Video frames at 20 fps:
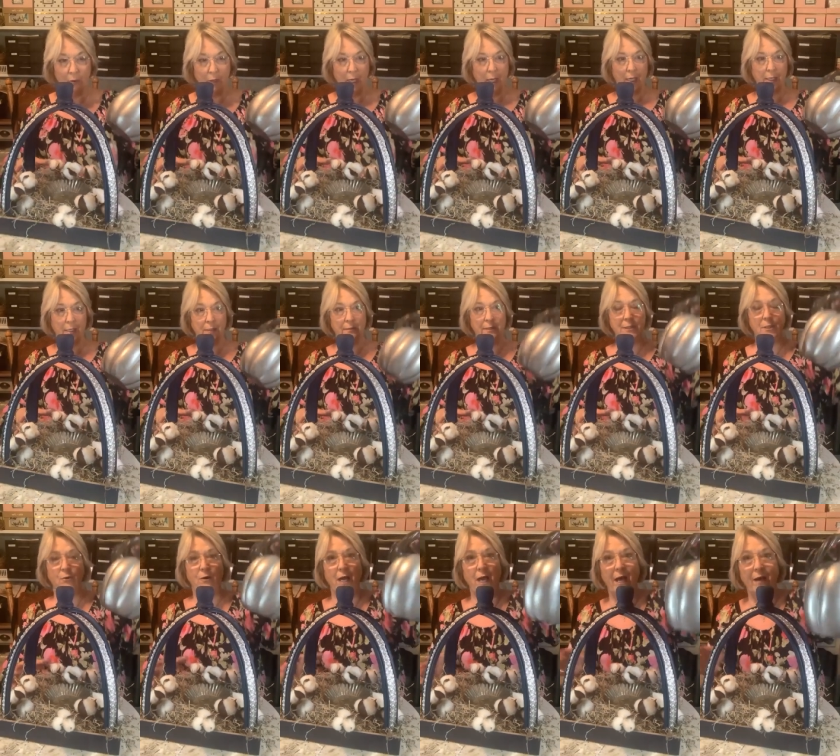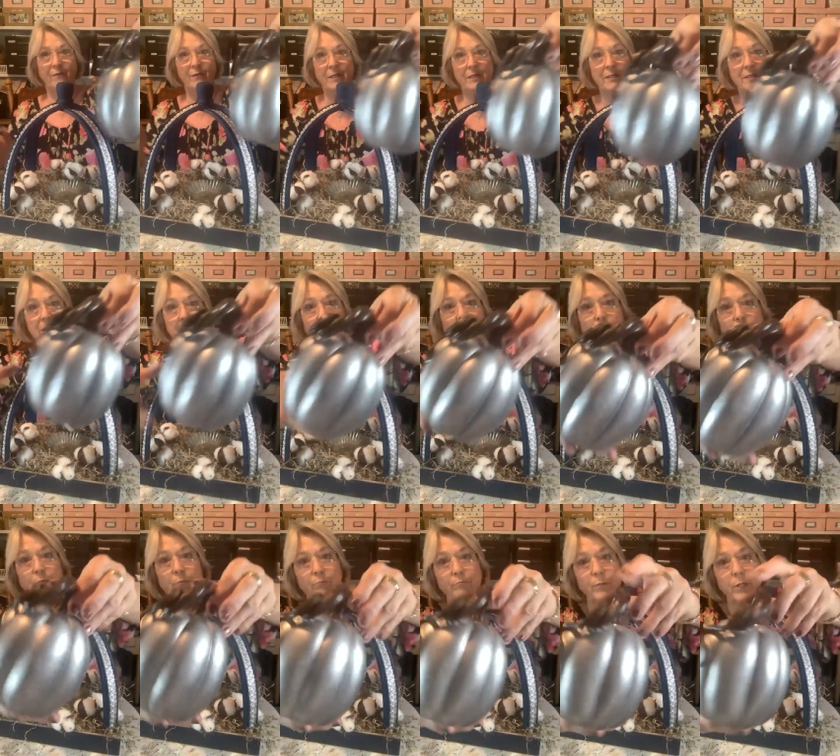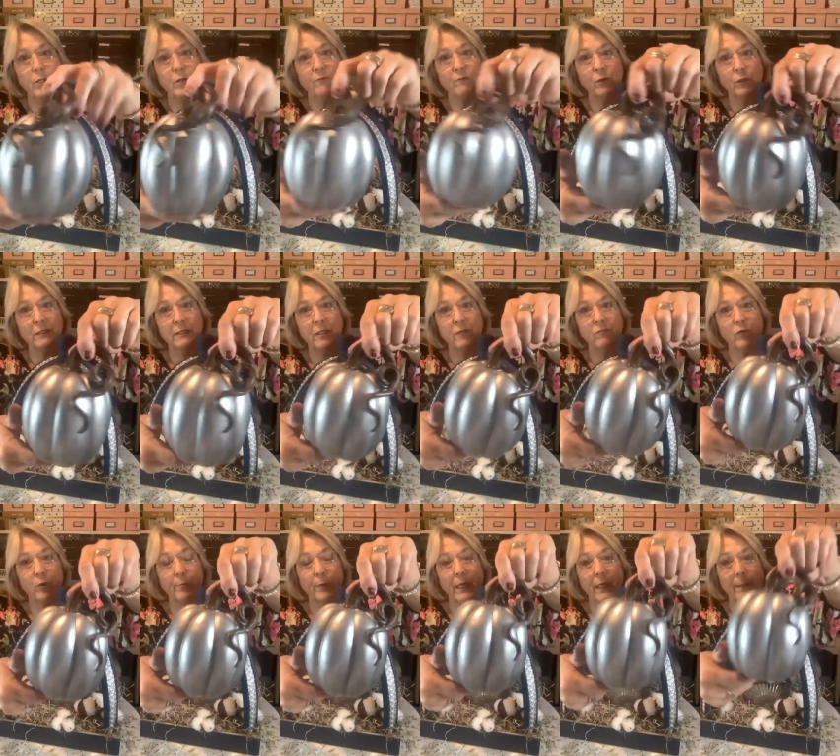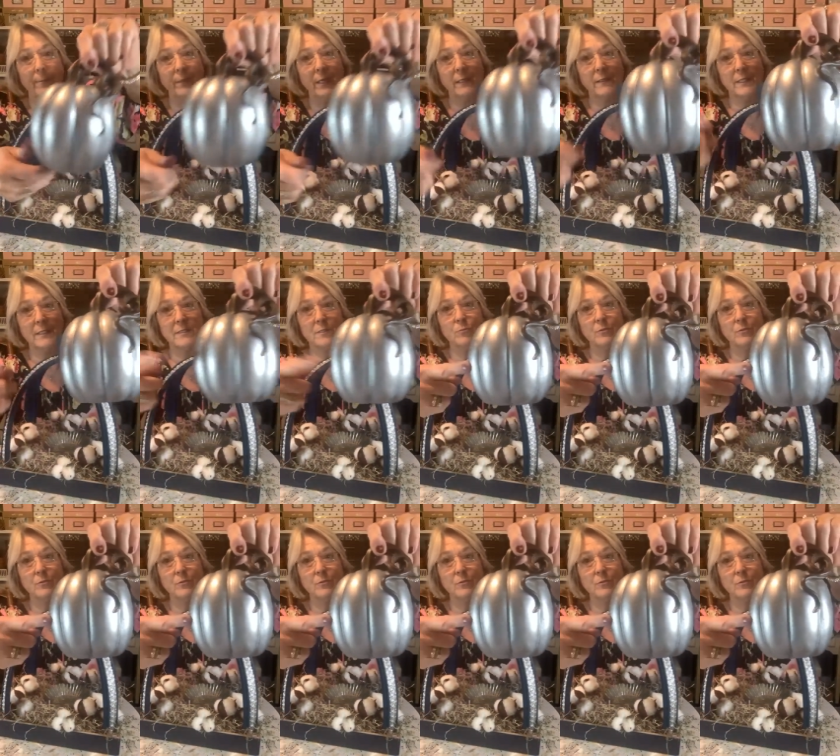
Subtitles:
Okay, so I have this beautiful silver pumpkin.